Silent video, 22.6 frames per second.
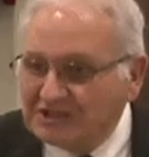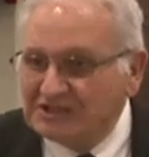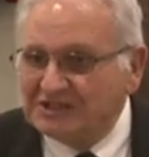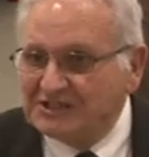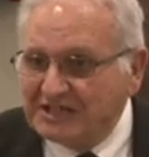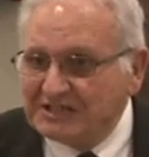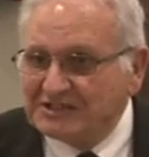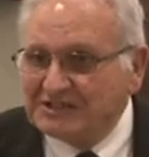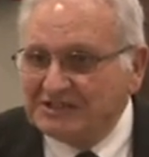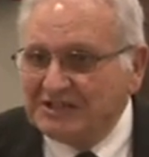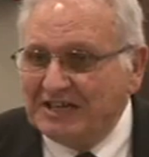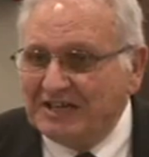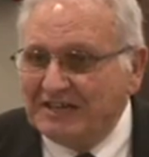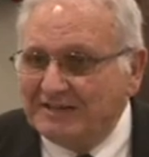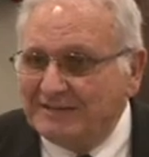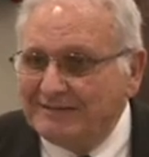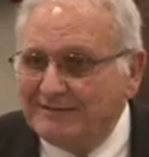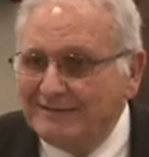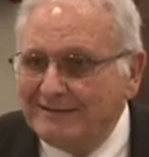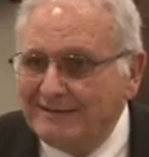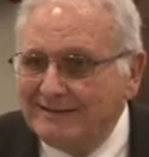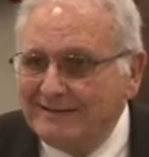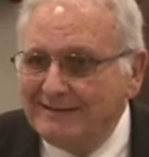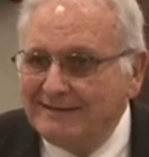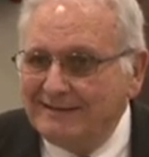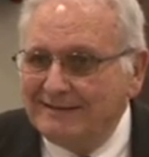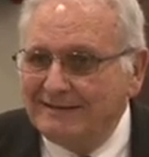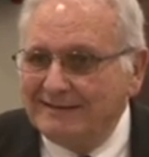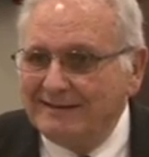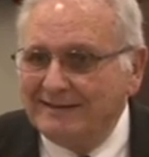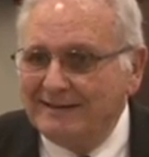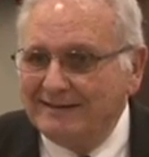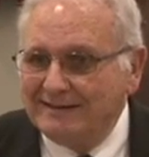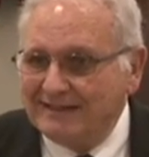existing.
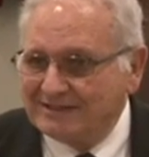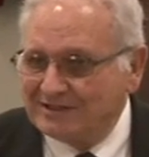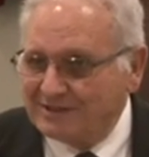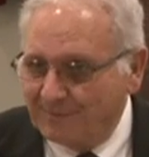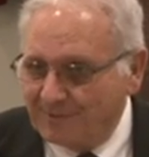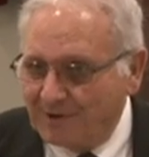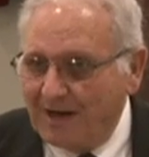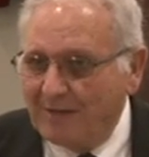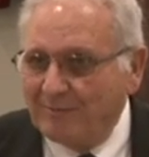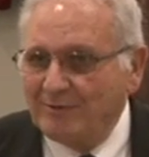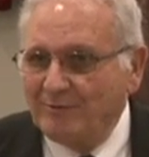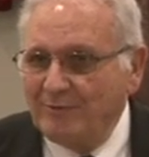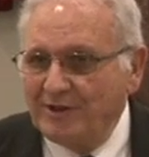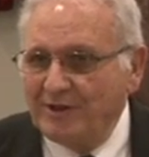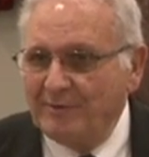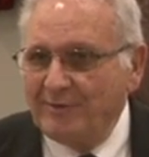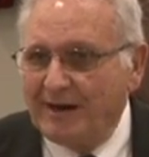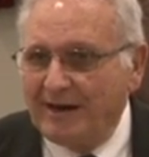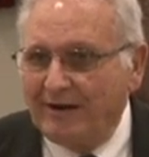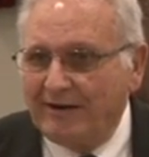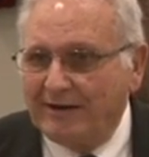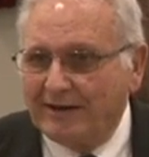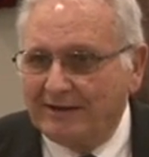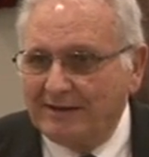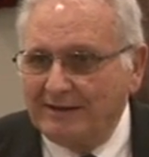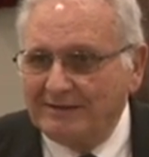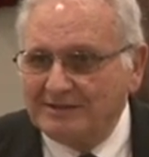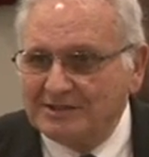And that's the problem with America.